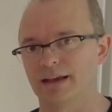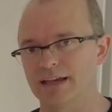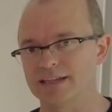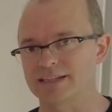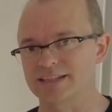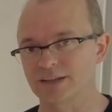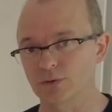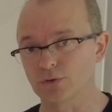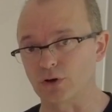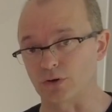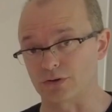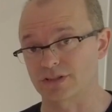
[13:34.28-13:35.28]
It's still
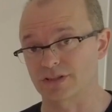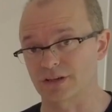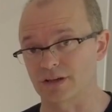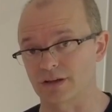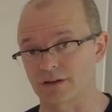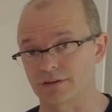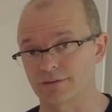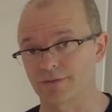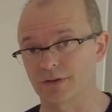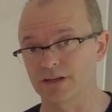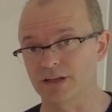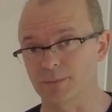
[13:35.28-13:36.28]
not uh,
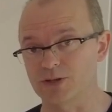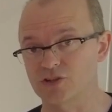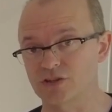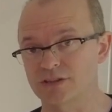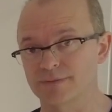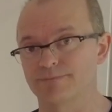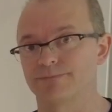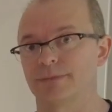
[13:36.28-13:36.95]
fully commissioned.